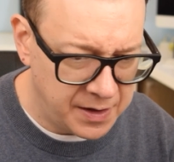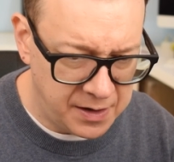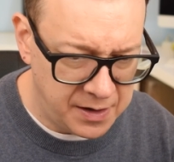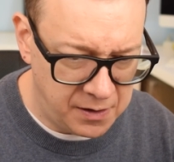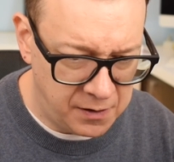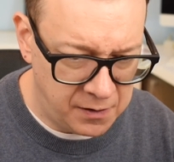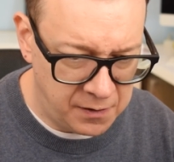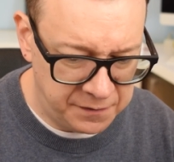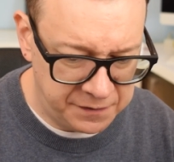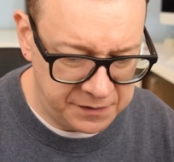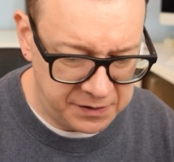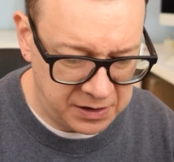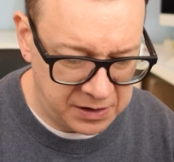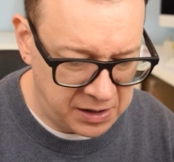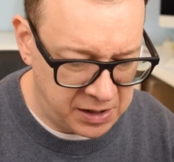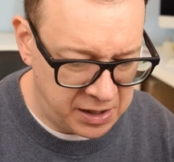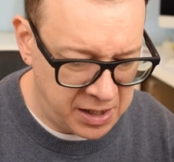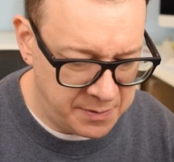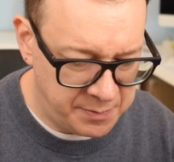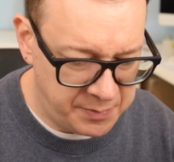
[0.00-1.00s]
of
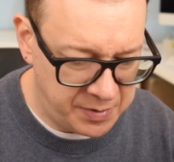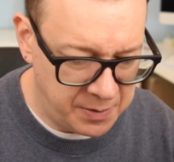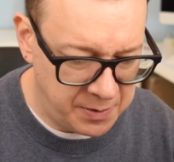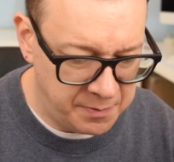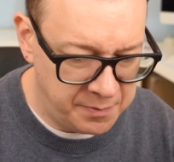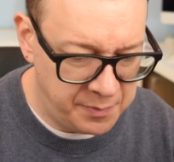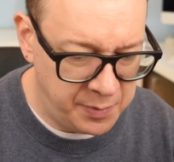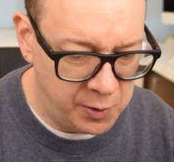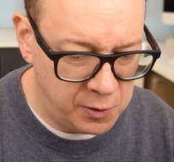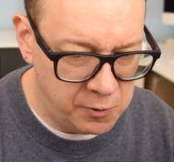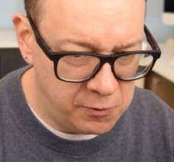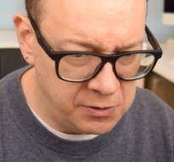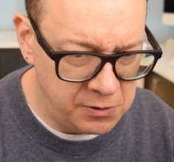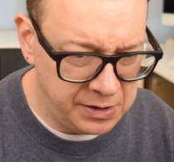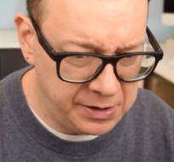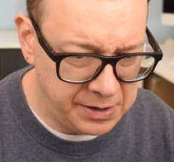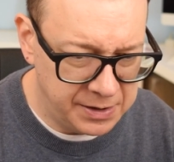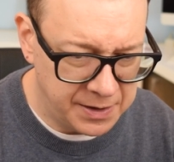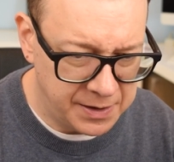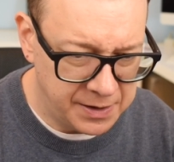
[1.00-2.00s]
type bool.
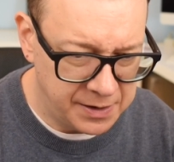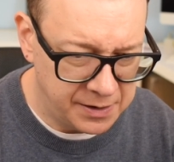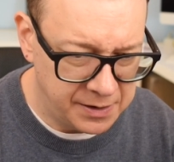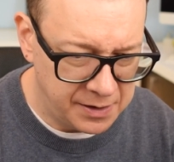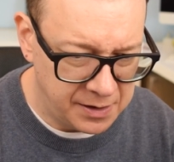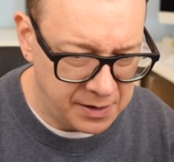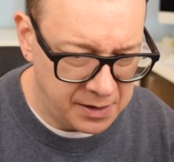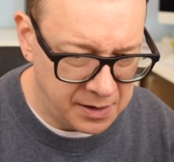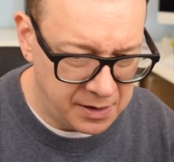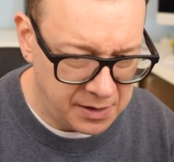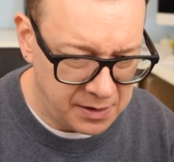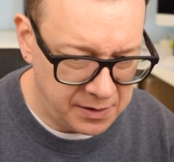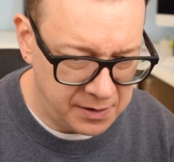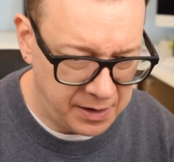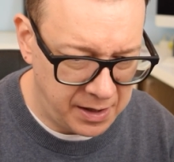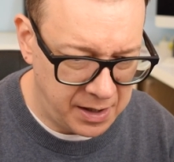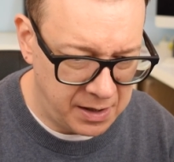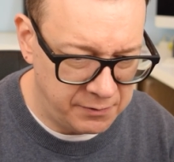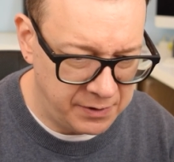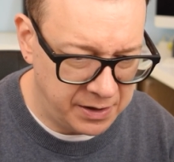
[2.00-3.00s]

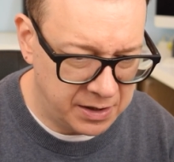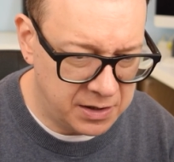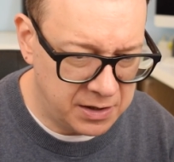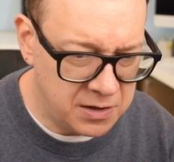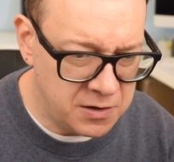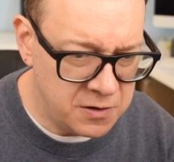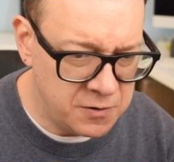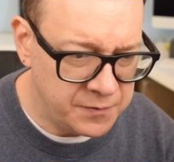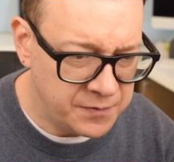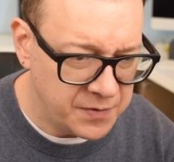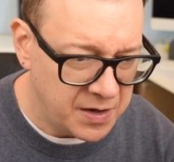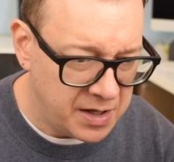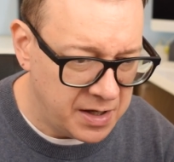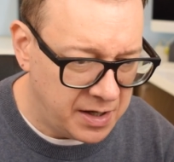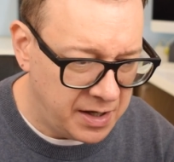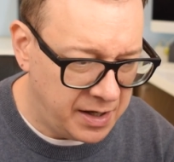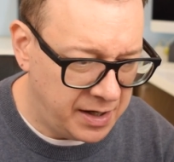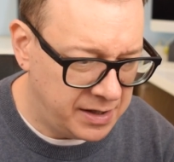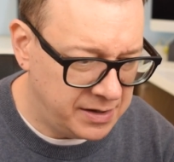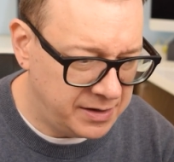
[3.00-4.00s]
There we go.
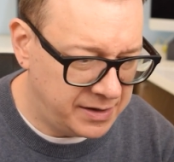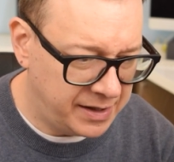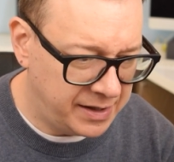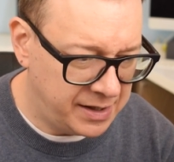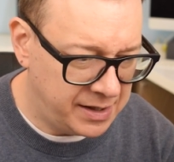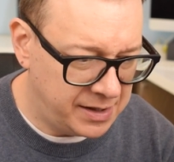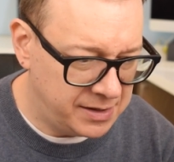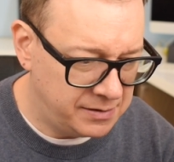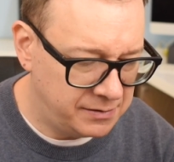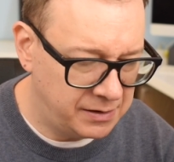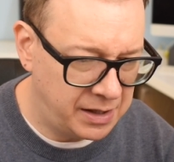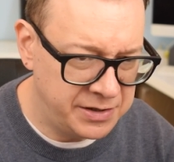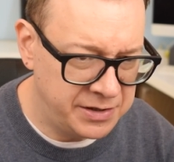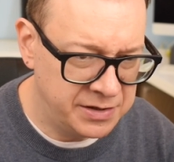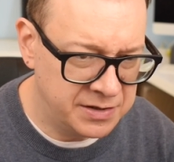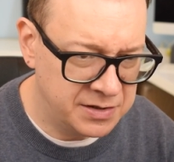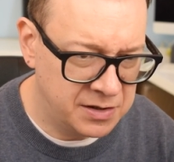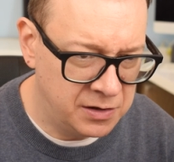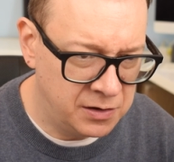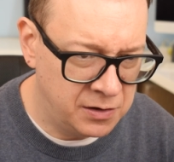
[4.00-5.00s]
And then I
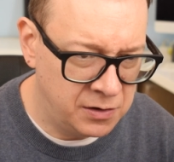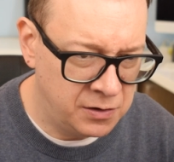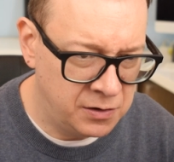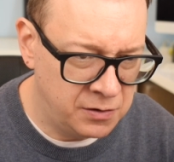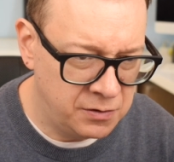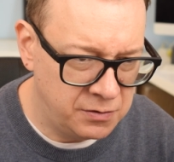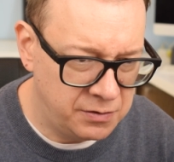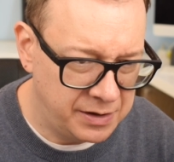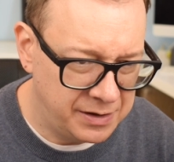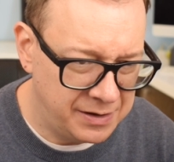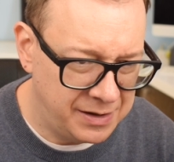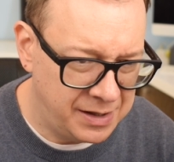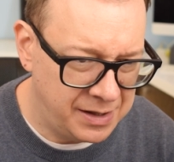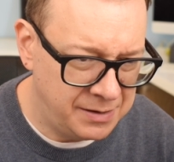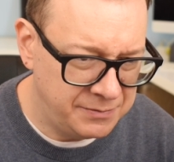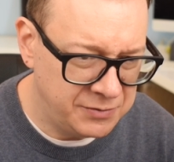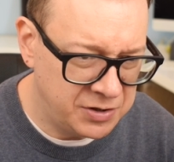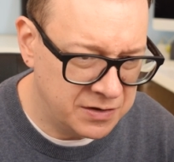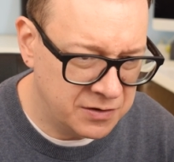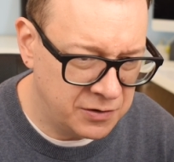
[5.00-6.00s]
just go,
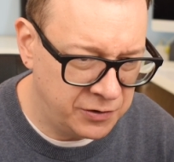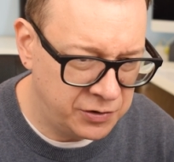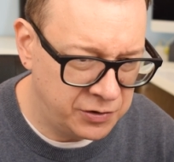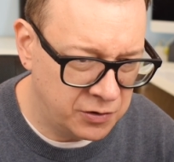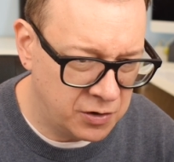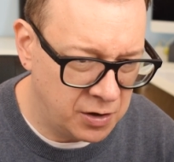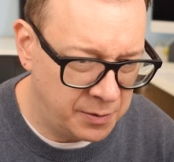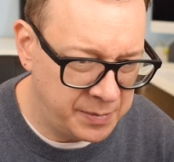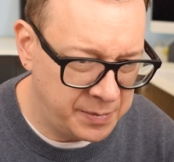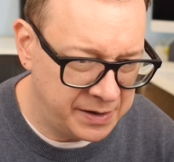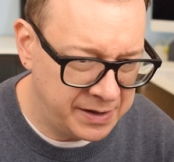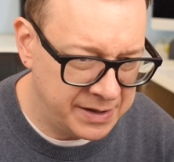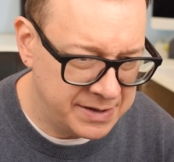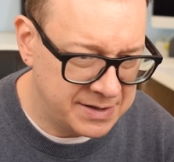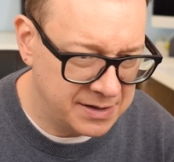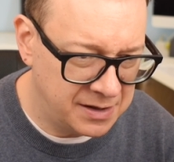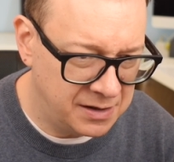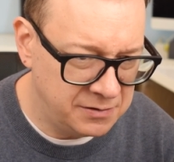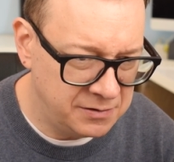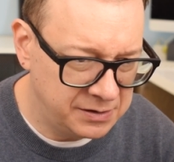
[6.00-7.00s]
I'm just going to copy
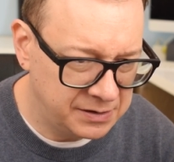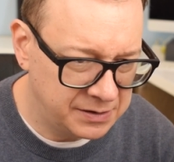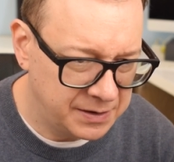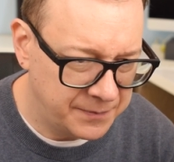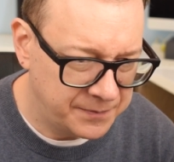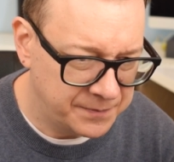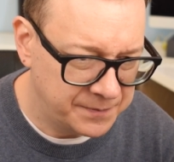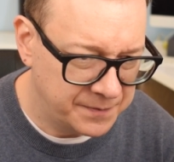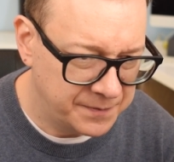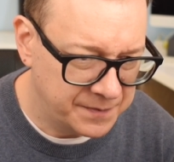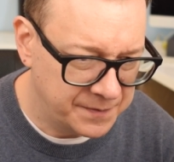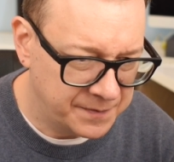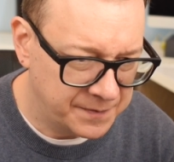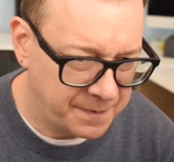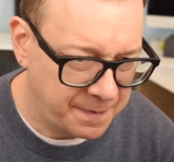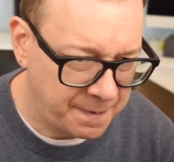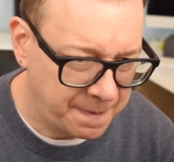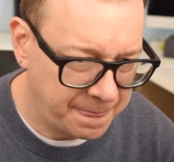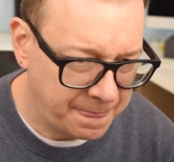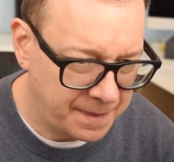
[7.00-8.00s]
this out
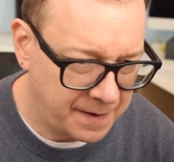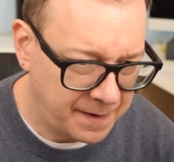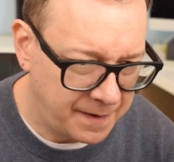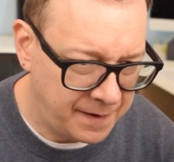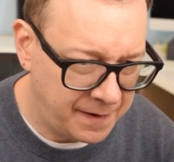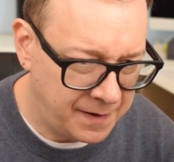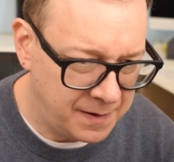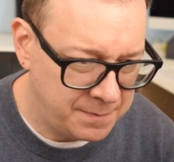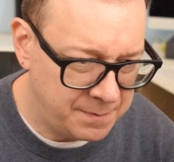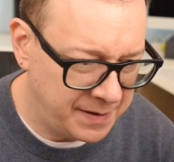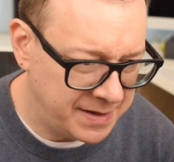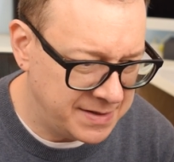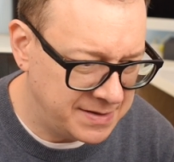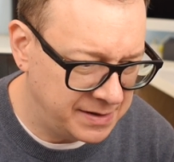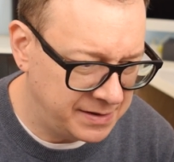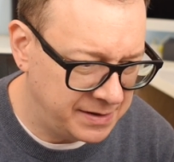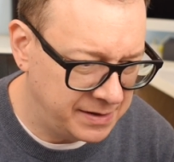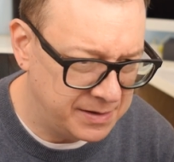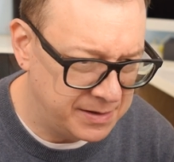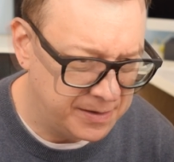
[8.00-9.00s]
and paste
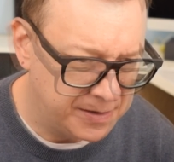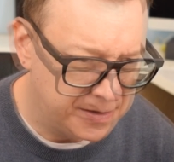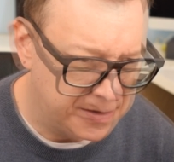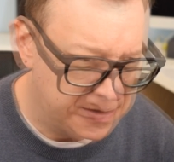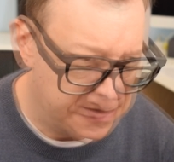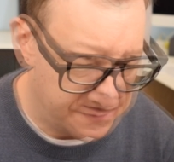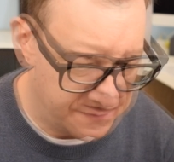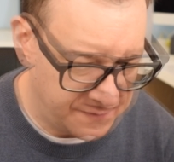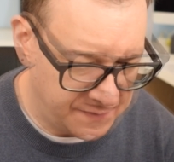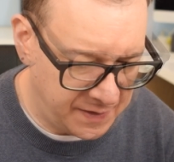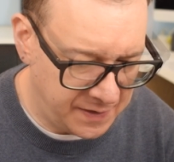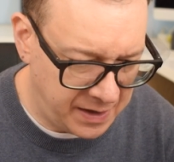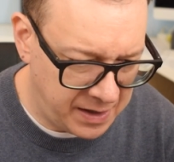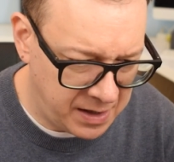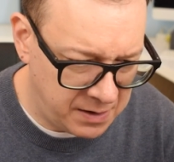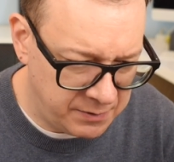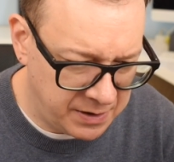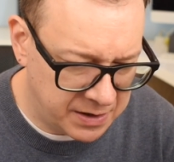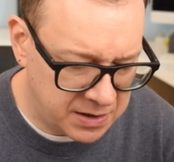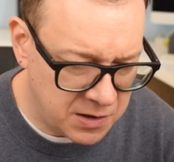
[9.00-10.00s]
it in.
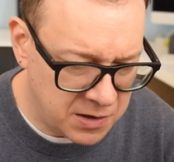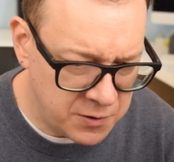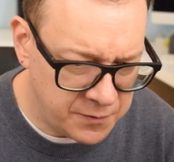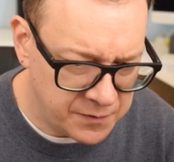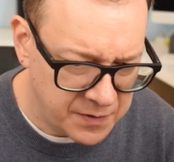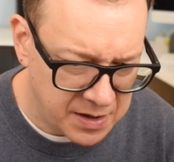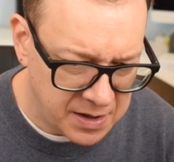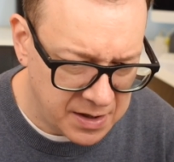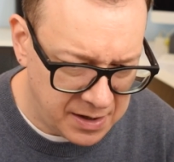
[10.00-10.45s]
There we go.